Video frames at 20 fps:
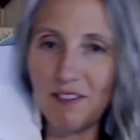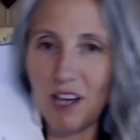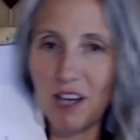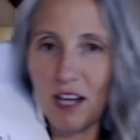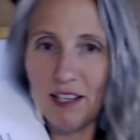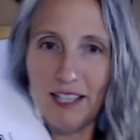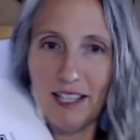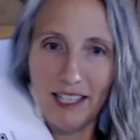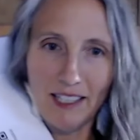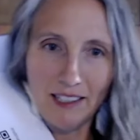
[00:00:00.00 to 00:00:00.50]
they've
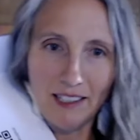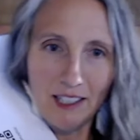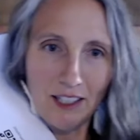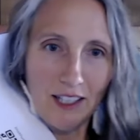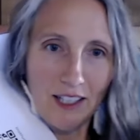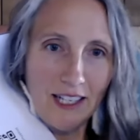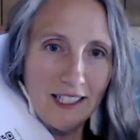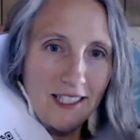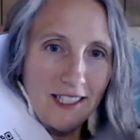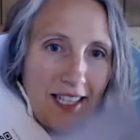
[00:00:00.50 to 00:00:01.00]
got like a
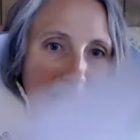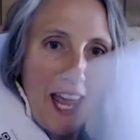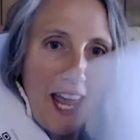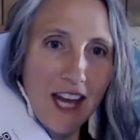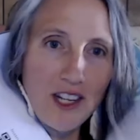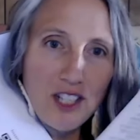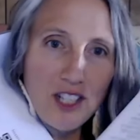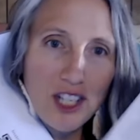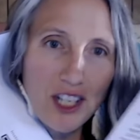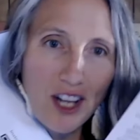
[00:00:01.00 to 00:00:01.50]
little
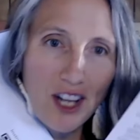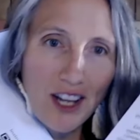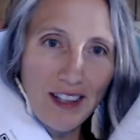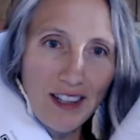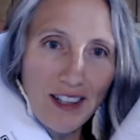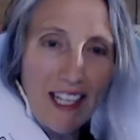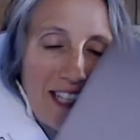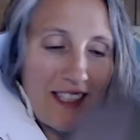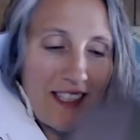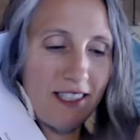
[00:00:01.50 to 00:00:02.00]
intention
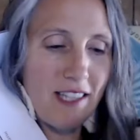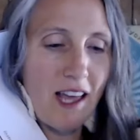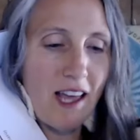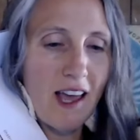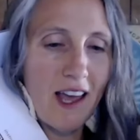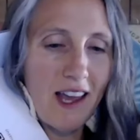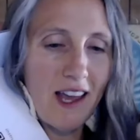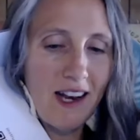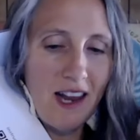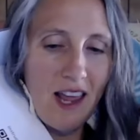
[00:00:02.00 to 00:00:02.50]
on the
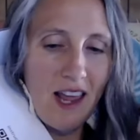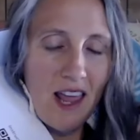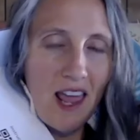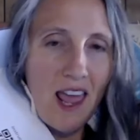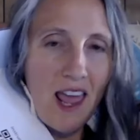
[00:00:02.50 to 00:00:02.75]
inside.